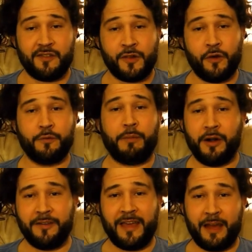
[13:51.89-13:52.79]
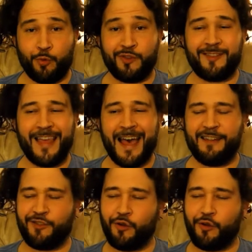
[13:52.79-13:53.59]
so part of that was that.